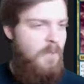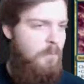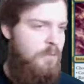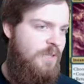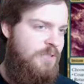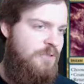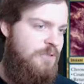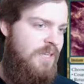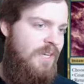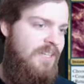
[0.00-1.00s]
which
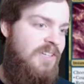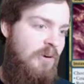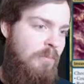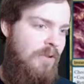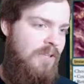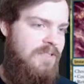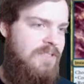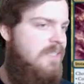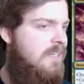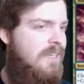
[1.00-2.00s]
features Nicol
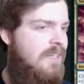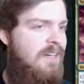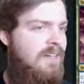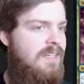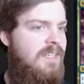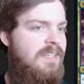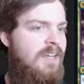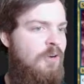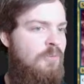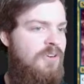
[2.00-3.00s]
Bolas in the
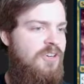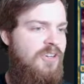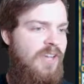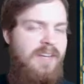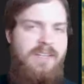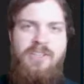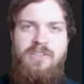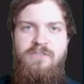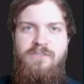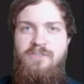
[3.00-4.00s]
artwork, and it's
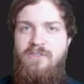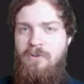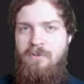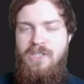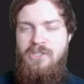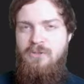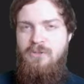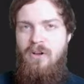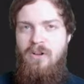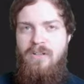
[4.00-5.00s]
also just a really
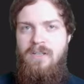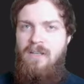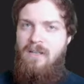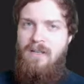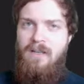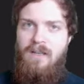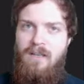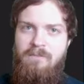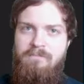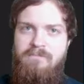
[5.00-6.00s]
strong
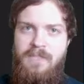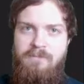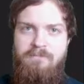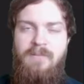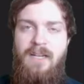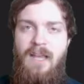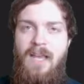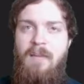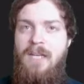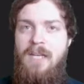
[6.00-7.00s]

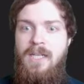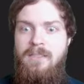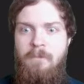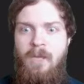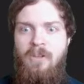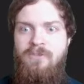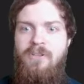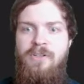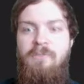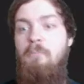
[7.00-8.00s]
game-ending spell if
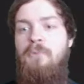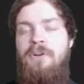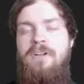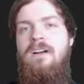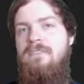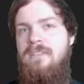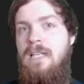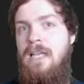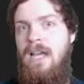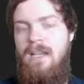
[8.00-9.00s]
you can put enough
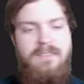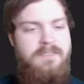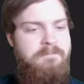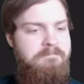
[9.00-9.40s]
into the X.